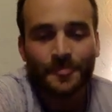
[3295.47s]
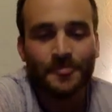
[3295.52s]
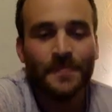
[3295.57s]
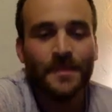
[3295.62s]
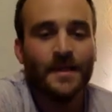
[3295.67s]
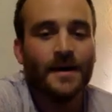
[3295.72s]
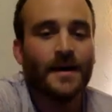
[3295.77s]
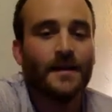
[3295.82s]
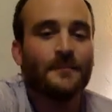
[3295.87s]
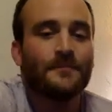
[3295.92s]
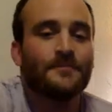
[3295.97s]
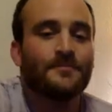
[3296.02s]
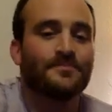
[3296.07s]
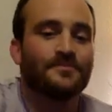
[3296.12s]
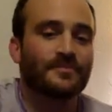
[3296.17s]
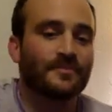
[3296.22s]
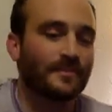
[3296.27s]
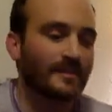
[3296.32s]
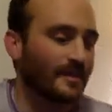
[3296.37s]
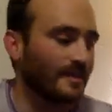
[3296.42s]
Yeah,
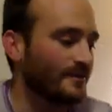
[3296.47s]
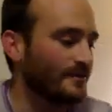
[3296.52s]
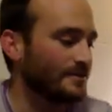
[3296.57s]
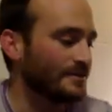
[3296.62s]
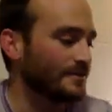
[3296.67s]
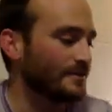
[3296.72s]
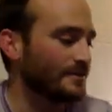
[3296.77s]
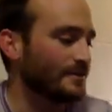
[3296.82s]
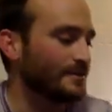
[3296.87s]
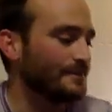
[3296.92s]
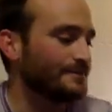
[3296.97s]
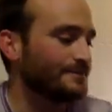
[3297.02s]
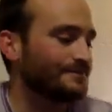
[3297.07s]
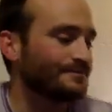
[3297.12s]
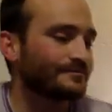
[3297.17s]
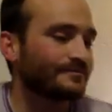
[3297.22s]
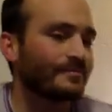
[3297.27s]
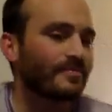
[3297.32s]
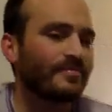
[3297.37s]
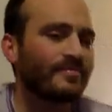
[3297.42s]
that was cool.
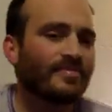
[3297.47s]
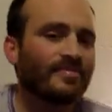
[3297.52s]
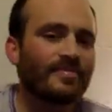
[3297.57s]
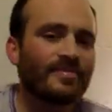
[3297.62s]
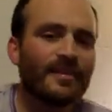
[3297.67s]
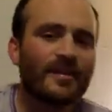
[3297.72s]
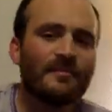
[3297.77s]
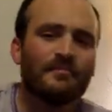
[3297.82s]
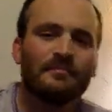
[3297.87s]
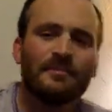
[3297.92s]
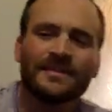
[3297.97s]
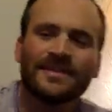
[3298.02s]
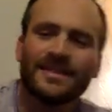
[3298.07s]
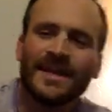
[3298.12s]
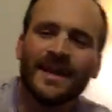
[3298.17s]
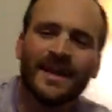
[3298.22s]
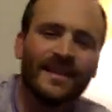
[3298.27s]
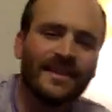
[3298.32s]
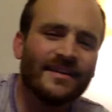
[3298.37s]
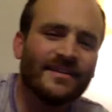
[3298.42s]
But
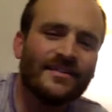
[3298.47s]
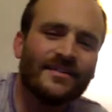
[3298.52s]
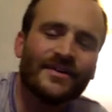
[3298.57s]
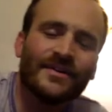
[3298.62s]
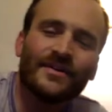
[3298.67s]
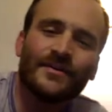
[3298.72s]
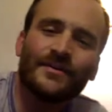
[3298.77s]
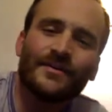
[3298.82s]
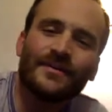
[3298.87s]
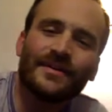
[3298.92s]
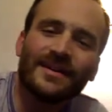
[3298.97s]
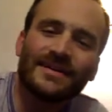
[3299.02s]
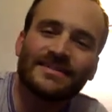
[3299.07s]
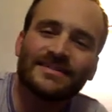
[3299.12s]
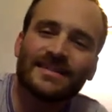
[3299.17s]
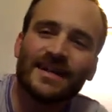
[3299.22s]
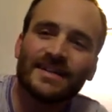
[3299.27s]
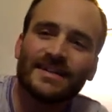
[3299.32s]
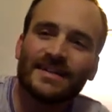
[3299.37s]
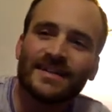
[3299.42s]
then, you know,
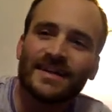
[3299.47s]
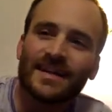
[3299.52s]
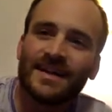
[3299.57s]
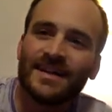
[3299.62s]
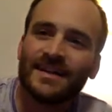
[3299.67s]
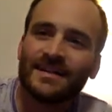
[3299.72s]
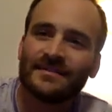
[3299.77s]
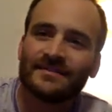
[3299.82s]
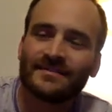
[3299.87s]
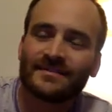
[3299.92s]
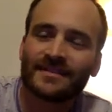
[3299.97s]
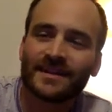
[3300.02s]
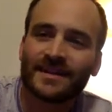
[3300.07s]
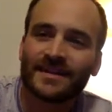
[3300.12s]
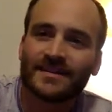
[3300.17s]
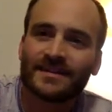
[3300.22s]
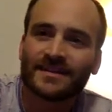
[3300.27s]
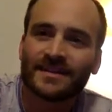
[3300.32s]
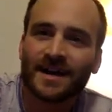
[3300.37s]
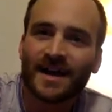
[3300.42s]
it's not the kind of
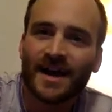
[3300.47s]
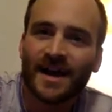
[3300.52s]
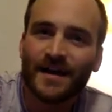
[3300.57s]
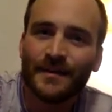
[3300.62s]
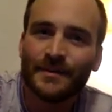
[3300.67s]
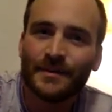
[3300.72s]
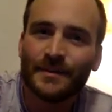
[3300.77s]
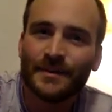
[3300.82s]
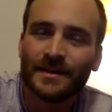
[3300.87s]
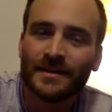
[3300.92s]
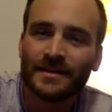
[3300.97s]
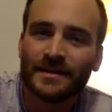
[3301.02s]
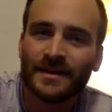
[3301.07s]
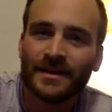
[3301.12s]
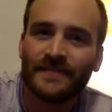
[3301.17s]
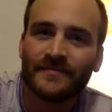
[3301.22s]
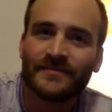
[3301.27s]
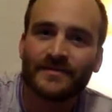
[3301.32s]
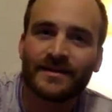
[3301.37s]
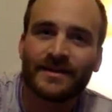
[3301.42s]
like time in my
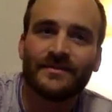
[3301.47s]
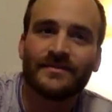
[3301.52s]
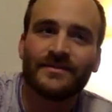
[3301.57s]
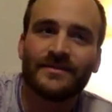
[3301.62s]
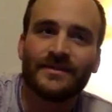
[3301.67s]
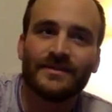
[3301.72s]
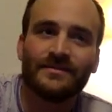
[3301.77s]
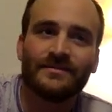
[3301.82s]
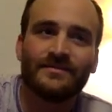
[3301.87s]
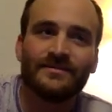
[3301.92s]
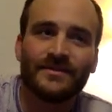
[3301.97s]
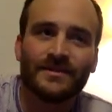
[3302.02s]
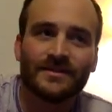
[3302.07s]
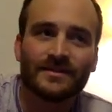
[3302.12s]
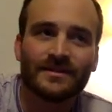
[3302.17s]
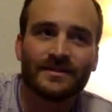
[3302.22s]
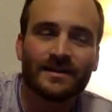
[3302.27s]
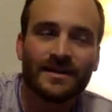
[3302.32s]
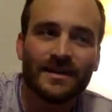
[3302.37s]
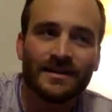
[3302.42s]
life that I really feel
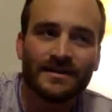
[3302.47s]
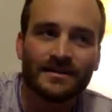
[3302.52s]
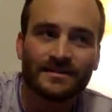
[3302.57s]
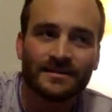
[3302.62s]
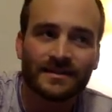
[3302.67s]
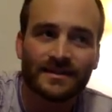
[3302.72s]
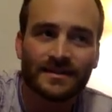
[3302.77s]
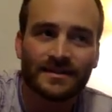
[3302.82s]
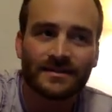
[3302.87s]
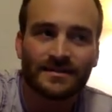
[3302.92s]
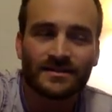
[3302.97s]
inclined to like